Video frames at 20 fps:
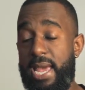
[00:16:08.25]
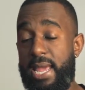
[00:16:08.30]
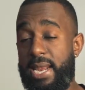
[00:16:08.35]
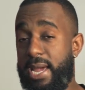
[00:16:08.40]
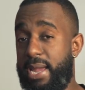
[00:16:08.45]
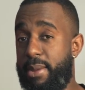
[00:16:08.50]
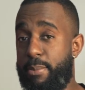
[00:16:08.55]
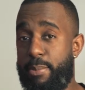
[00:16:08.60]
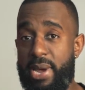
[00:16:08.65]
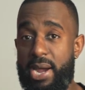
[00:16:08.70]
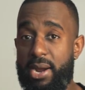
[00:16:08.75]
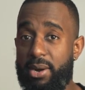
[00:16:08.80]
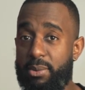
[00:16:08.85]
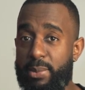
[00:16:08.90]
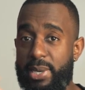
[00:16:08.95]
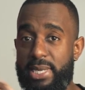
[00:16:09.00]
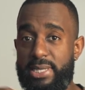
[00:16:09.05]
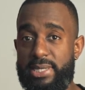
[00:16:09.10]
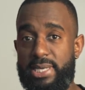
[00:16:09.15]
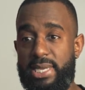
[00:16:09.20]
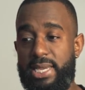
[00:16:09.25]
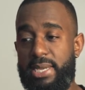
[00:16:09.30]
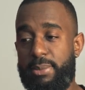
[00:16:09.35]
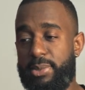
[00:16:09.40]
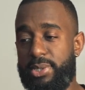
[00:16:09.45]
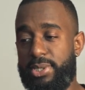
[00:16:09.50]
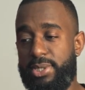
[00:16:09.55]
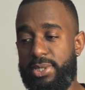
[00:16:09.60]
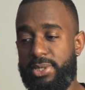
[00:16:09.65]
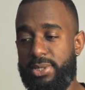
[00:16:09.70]
And I empowered my team
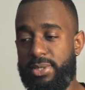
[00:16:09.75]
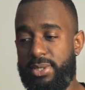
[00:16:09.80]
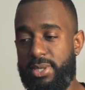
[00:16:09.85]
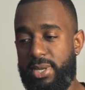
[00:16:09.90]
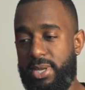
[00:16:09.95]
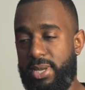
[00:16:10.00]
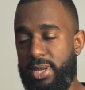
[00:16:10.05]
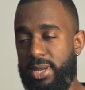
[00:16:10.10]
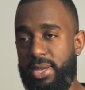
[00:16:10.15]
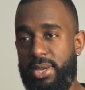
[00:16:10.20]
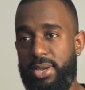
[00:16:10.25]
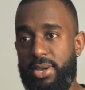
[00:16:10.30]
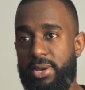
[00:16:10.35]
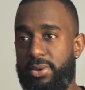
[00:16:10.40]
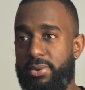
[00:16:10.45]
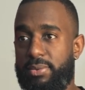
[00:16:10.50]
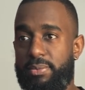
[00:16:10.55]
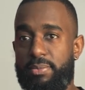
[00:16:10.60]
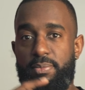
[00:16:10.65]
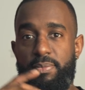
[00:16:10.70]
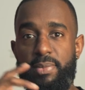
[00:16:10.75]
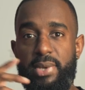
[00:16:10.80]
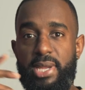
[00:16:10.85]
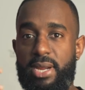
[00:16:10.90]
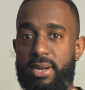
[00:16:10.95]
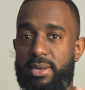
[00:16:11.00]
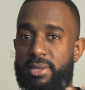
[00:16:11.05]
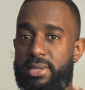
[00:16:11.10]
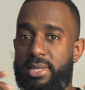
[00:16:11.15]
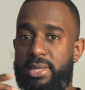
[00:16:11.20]
to just, you know,
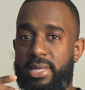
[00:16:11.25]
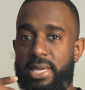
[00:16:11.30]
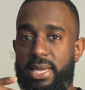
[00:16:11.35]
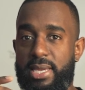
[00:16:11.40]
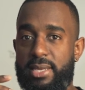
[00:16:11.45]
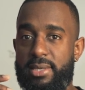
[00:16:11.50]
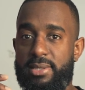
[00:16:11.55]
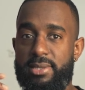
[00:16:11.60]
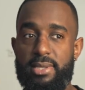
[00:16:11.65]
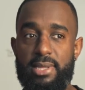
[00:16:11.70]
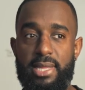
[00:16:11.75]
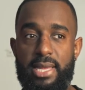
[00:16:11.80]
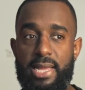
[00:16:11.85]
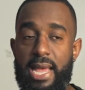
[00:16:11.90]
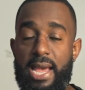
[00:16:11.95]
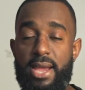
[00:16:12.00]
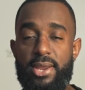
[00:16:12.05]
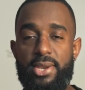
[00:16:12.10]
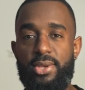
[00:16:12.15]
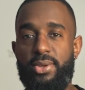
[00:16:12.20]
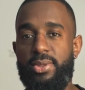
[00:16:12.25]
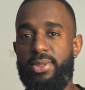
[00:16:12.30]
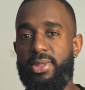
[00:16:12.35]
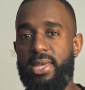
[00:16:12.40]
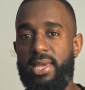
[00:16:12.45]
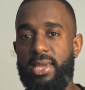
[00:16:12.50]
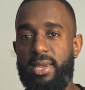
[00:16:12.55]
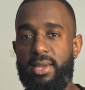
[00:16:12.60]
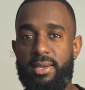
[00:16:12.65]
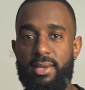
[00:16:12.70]
hear the things like how do you
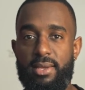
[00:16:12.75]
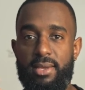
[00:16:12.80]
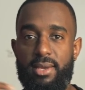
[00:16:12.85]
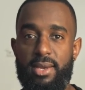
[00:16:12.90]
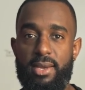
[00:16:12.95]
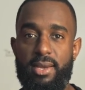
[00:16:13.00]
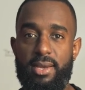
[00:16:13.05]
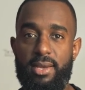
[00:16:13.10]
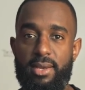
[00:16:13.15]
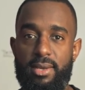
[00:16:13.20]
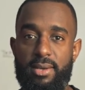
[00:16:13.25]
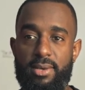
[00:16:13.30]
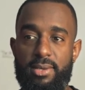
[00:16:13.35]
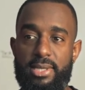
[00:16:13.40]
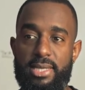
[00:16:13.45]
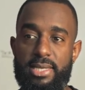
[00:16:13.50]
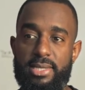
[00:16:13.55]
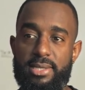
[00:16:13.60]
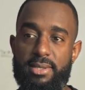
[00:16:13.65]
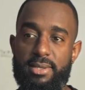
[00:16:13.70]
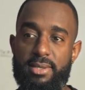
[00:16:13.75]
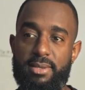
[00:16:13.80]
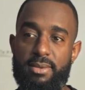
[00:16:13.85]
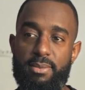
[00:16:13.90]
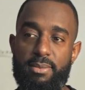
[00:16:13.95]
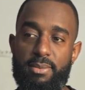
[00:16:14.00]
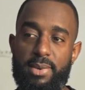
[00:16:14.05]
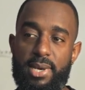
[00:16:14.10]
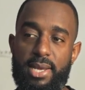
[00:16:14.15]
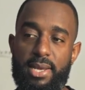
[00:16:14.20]
think uh, this
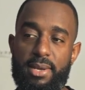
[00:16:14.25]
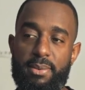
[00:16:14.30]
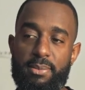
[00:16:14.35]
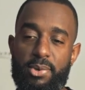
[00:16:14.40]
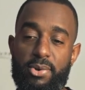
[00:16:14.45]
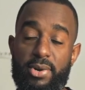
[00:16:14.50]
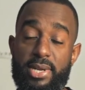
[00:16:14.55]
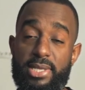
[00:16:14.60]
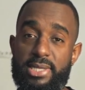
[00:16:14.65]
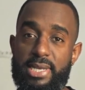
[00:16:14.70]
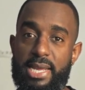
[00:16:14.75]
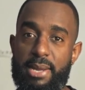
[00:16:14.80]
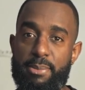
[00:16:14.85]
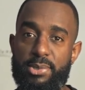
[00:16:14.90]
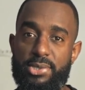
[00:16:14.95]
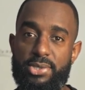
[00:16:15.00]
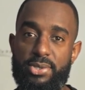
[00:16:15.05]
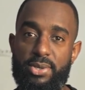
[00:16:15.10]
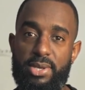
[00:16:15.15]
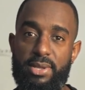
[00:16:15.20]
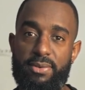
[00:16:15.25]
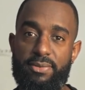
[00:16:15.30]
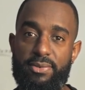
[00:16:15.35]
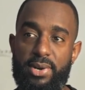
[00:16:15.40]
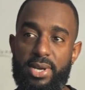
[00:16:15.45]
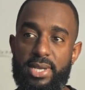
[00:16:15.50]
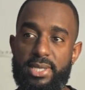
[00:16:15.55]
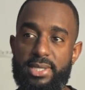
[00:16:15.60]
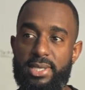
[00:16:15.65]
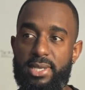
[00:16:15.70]
um, creates an opportunity
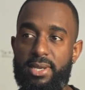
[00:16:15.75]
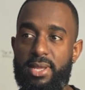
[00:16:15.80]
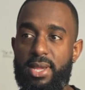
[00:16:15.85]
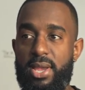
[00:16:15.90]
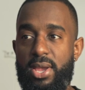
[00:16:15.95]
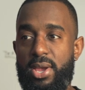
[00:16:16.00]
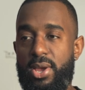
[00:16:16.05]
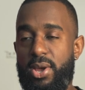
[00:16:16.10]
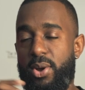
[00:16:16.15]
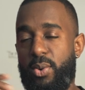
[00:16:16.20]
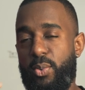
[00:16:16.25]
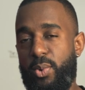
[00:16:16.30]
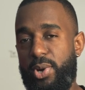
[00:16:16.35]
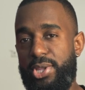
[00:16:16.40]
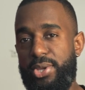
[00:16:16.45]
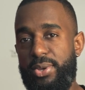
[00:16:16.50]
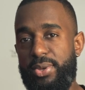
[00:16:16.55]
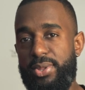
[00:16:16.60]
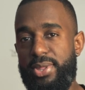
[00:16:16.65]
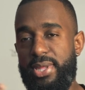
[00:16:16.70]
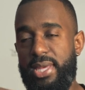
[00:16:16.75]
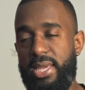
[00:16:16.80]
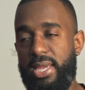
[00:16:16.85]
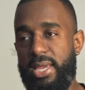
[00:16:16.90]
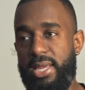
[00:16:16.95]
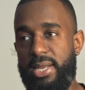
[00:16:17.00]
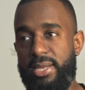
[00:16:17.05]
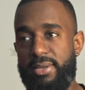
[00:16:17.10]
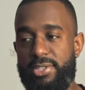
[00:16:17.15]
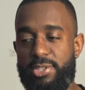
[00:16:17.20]
for us and what do you think?
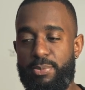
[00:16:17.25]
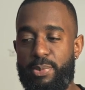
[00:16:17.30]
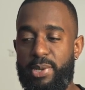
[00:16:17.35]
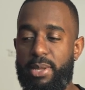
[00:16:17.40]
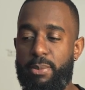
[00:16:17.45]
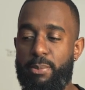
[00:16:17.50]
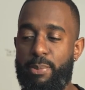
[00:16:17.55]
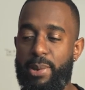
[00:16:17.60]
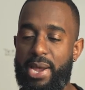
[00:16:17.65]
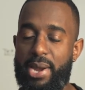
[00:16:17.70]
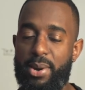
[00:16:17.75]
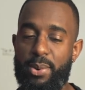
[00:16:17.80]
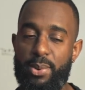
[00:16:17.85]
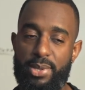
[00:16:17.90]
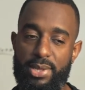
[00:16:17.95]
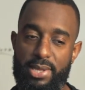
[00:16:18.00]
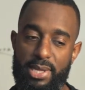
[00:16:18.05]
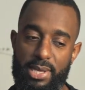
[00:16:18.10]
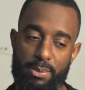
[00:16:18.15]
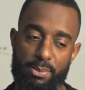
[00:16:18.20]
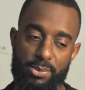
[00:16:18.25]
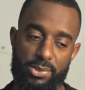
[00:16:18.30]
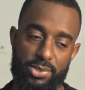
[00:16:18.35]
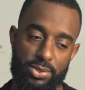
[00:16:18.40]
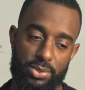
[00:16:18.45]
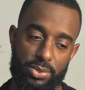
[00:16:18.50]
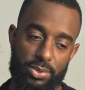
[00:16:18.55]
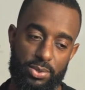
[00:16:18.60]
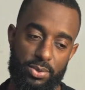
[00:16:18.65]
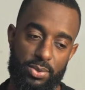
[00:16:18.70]
And it's been empowering them
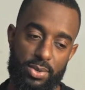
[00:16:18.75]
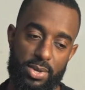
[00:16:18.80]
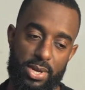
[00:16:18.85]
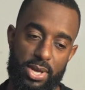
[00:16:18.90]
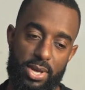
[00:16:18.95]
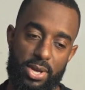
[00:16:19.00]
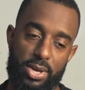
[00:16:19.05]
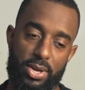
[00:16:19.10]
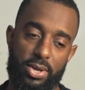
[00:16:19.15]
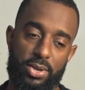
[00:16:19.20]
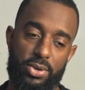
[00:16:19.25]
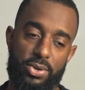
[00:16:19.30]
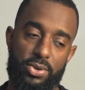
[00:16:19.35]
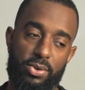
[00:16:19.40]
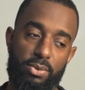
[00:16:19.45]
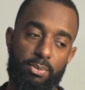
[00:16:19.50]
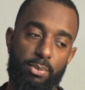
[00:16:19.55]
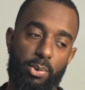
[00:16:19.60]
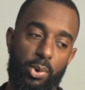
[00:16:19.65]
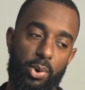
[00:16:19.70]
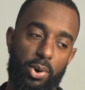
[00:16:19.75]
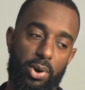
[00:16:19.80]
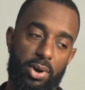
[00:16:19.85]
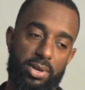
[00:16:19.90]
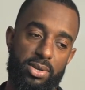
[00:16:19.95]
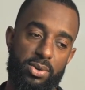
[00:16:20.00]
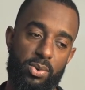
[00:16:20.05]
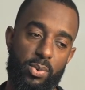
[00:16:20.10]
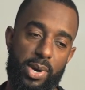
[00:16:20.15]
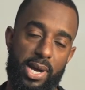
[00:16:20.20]
to do
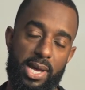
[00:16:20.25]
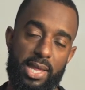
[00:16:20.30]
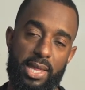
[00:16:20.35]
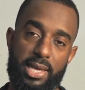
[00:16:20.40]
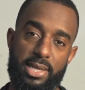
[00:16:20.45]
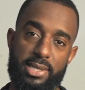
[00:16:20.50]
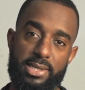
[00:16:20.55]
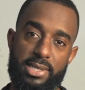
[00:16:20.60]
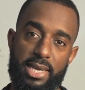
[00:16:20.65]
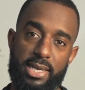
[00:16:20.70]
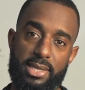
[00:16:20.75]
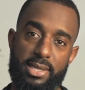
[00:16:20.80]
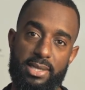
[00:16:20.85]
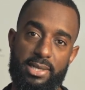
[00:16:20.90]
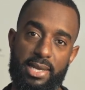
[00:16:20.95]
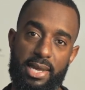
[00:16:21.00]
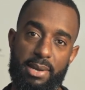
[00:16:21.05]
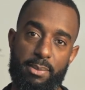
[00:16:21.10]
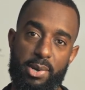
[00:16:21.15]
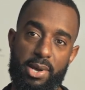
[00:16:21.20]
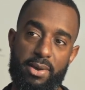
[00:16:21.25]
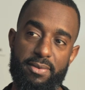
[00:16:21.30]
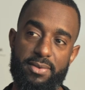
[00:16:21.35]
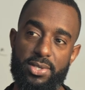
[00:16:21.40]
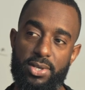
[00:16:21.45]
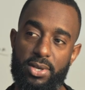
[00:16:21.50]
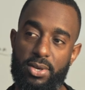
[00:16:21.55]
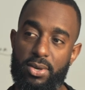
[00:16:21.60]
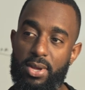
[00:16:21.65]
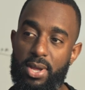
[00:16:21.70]
more while I take the time off.
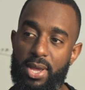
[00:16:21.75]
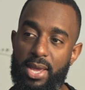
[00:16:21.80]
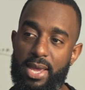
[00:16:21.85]
So